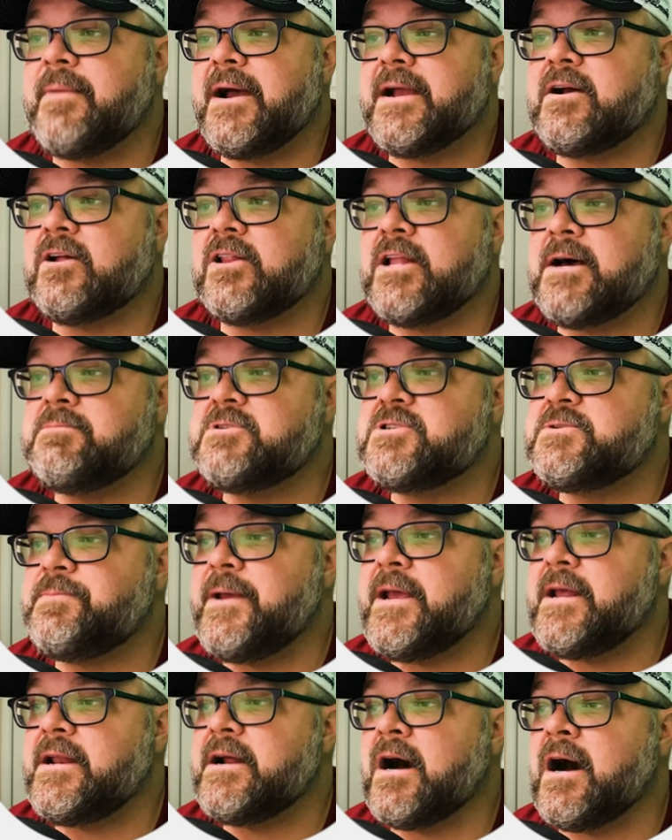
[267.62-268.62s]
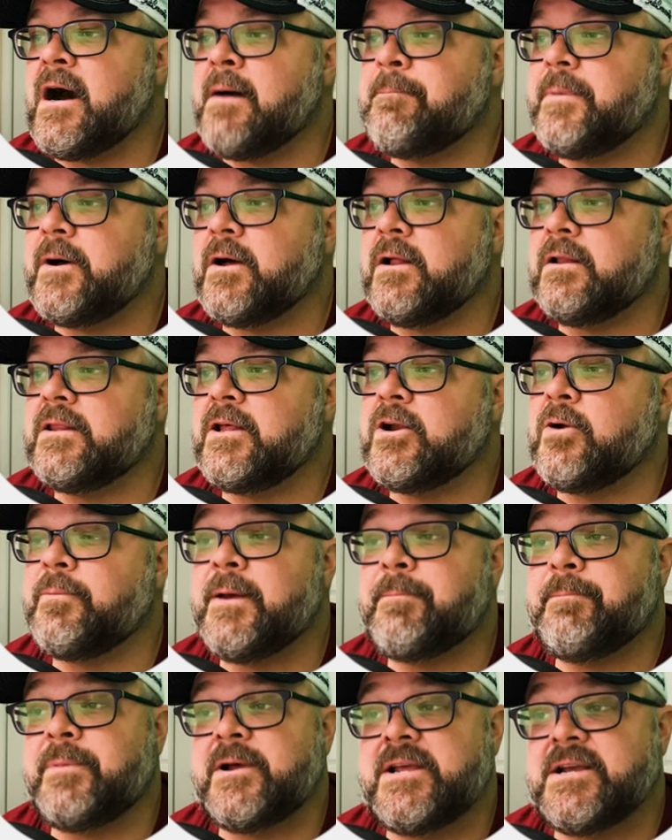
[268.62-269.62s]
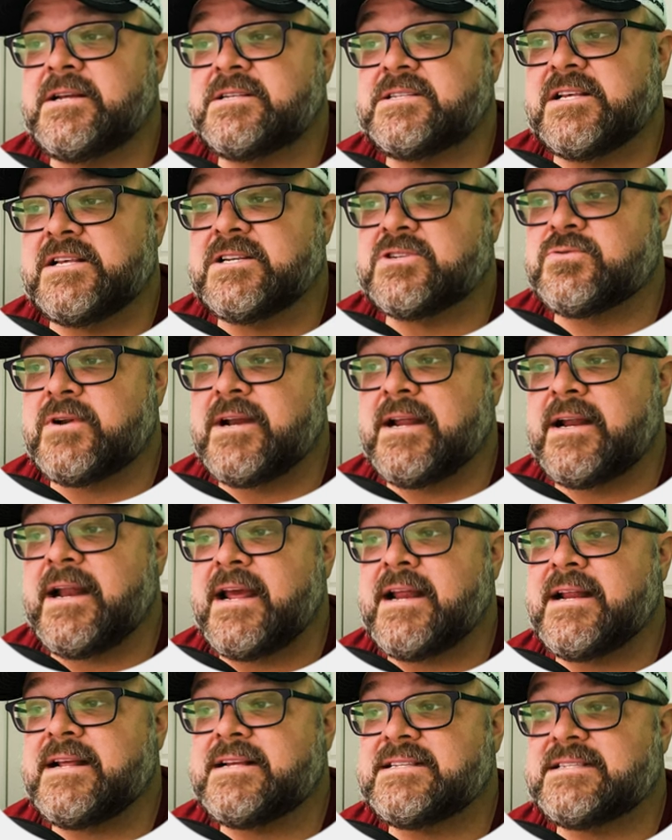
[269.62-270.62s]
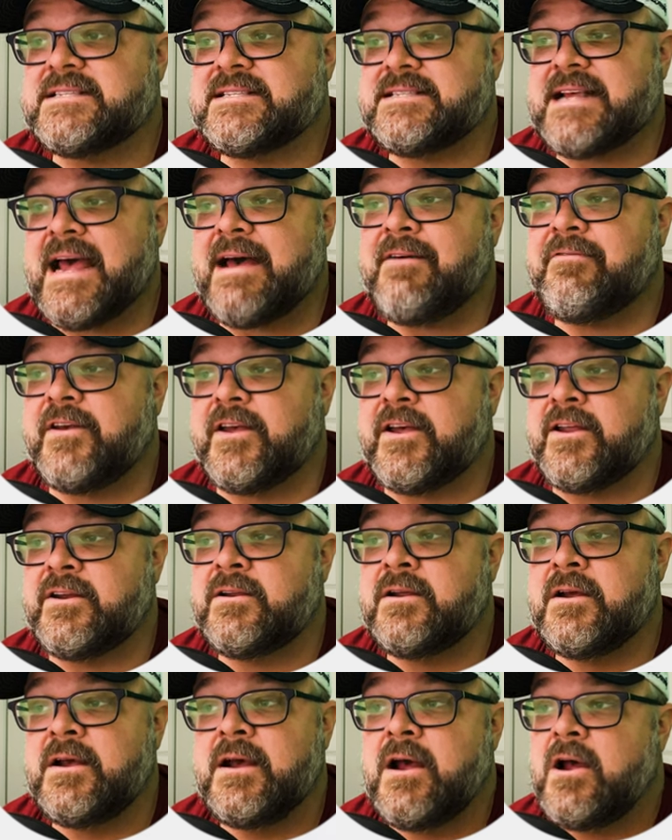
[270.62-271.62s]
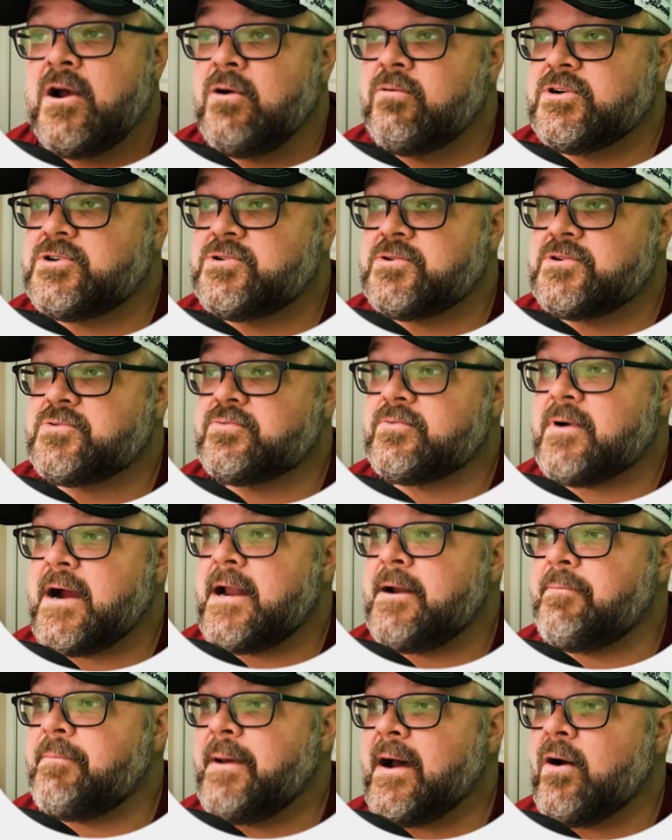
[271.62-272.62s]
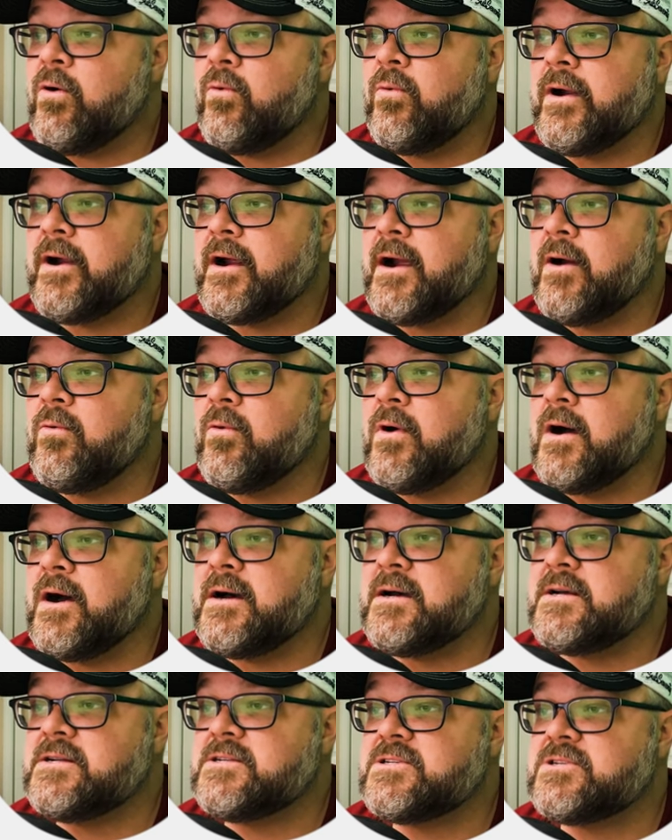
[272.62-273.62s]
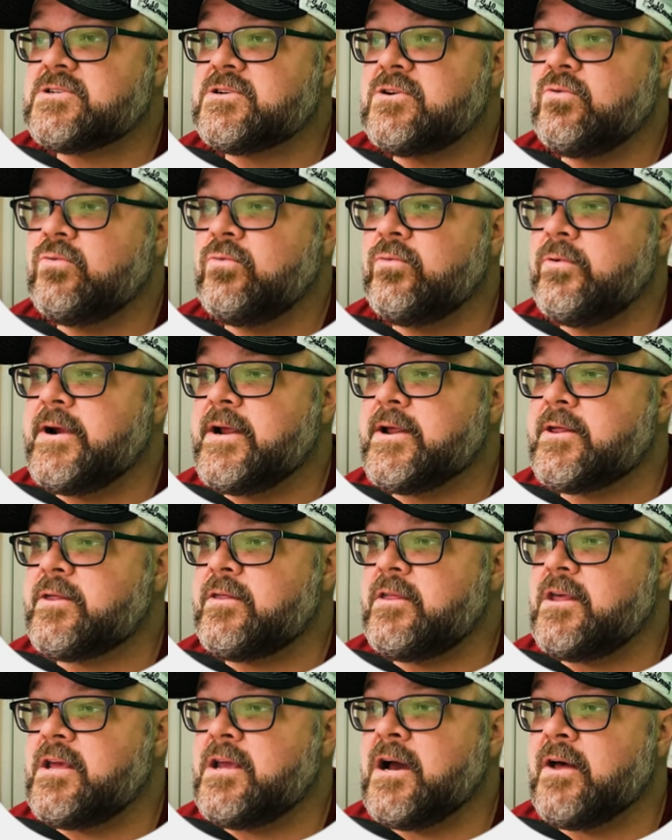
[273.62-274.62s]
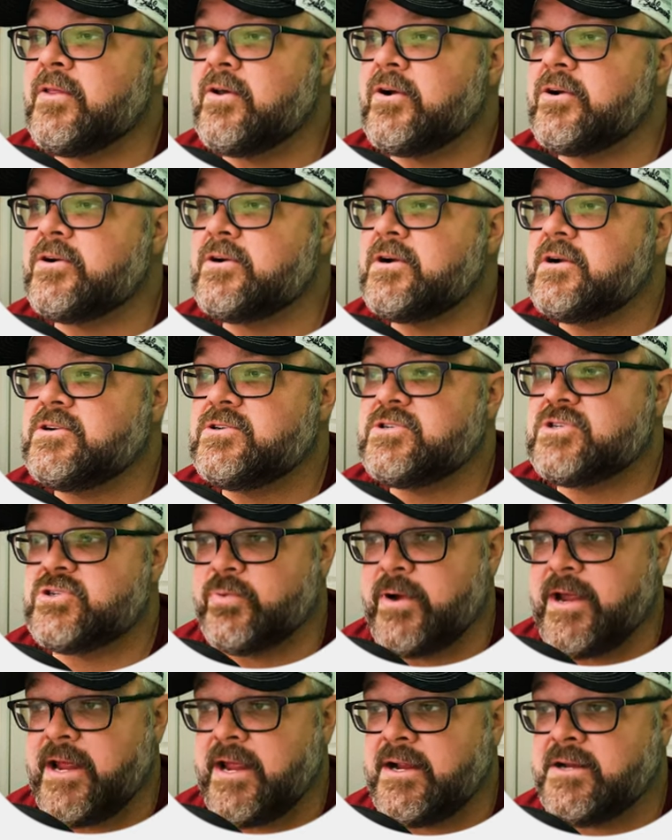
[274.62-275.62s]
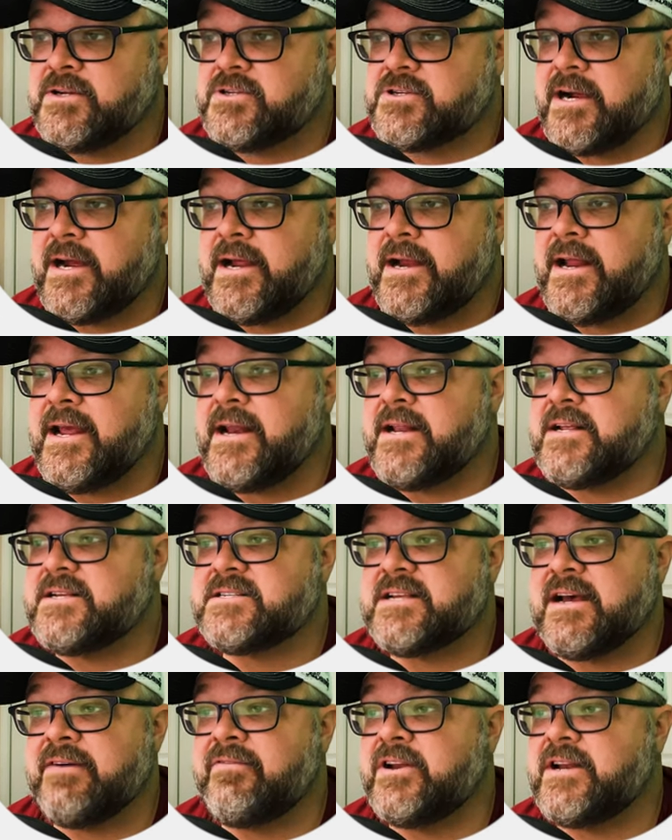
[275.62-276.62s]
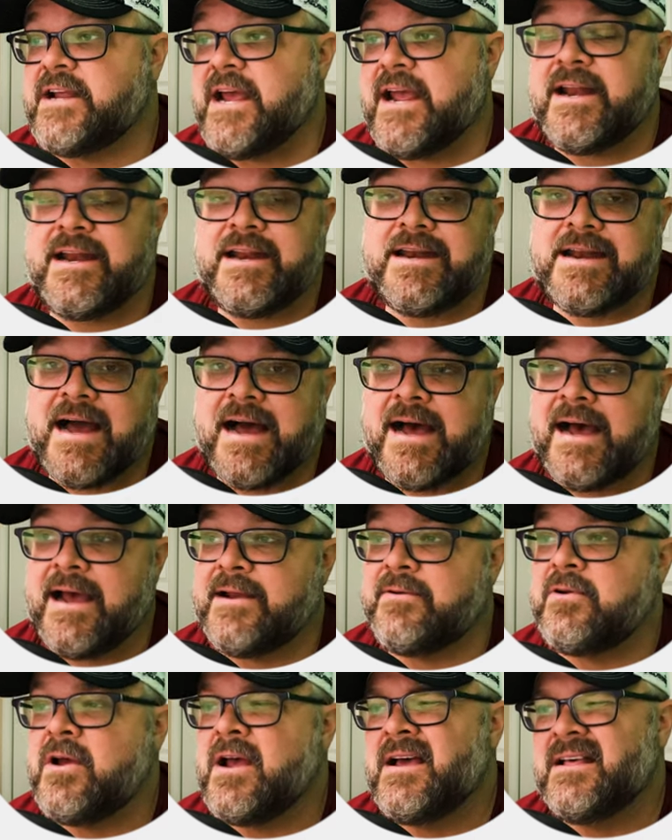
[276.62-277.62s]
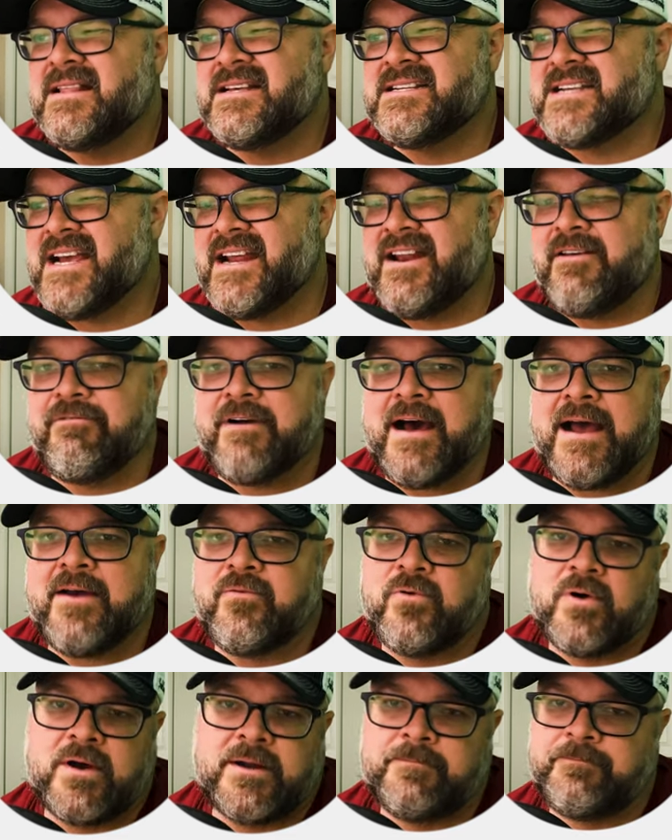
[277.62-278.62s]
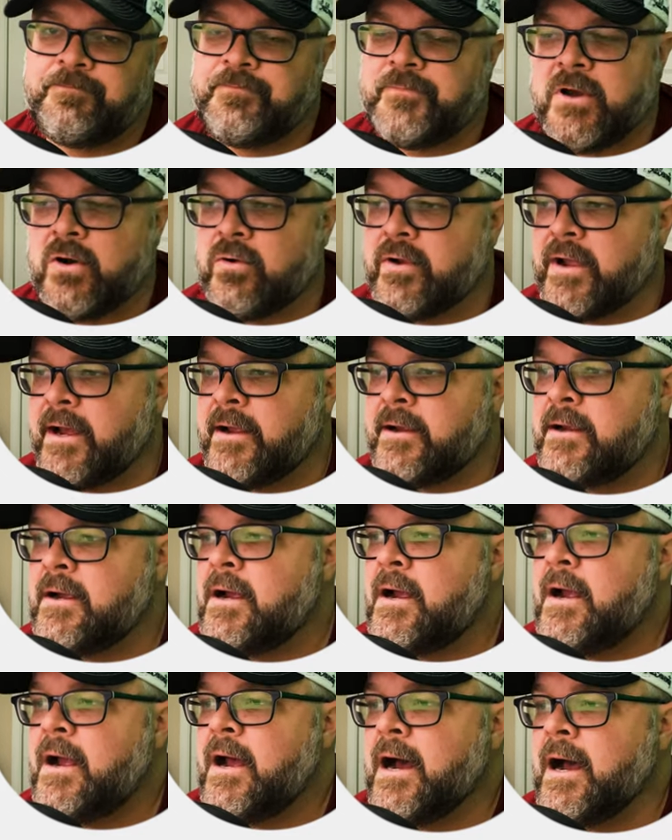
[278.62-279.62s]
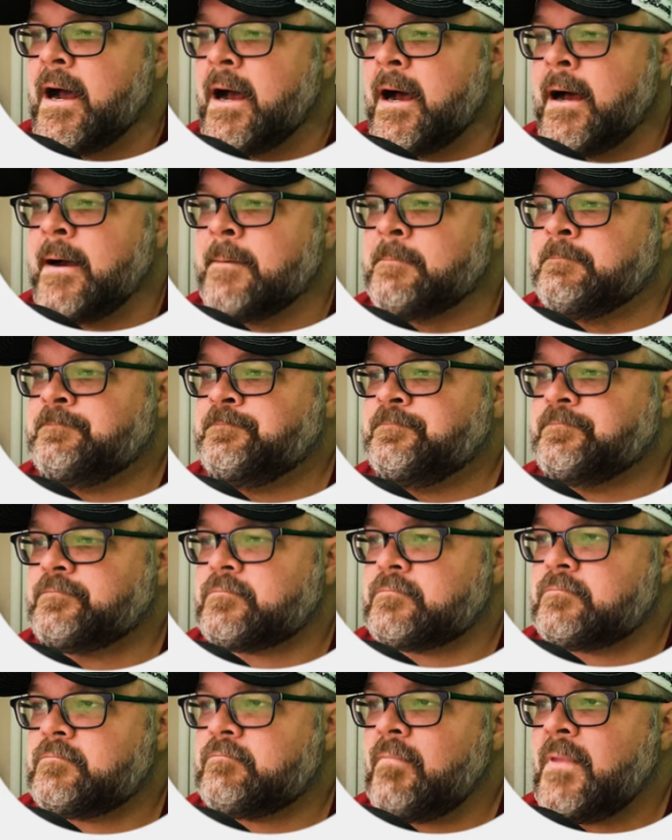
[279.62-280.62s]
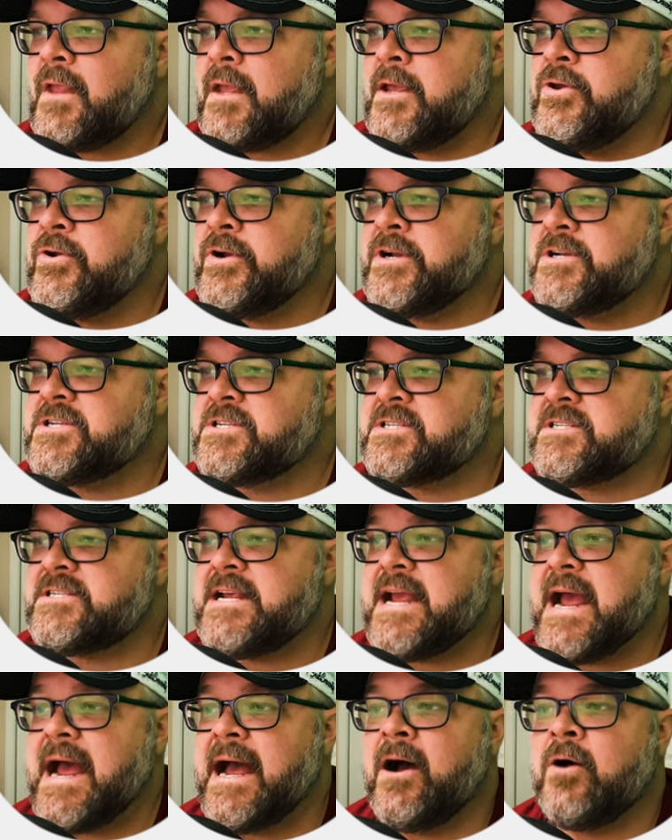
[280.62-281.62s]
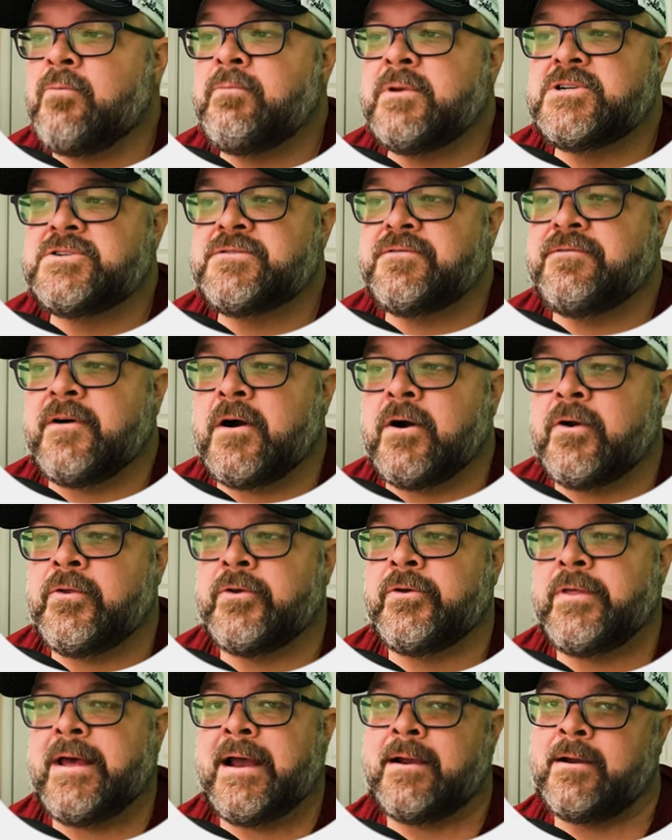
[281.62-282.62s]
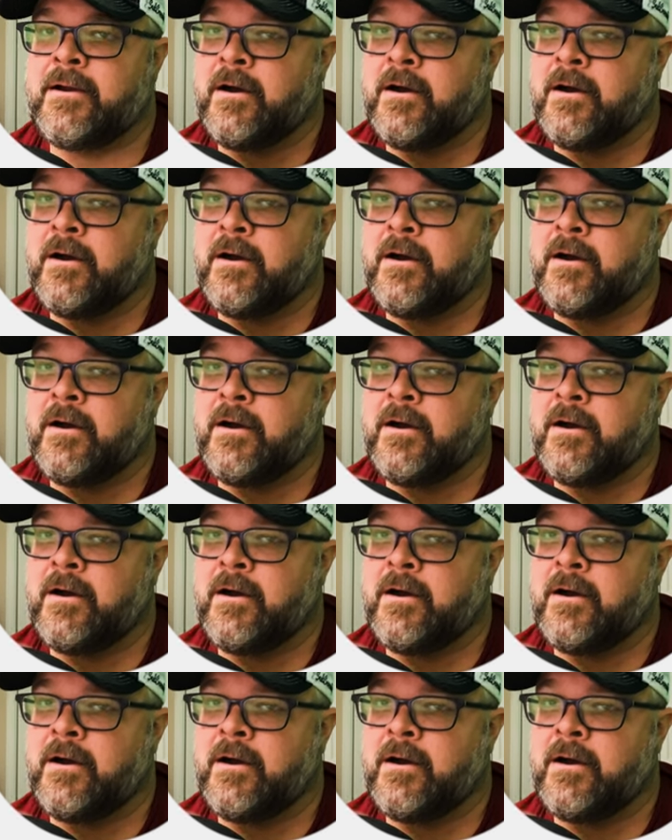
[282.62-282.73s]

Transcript: my club speed up a little bit, but you can see this one at 87, which was right about where I was with the other swings, right? 87 to 89, this 85 one, okay. Um, you could just see how much farther that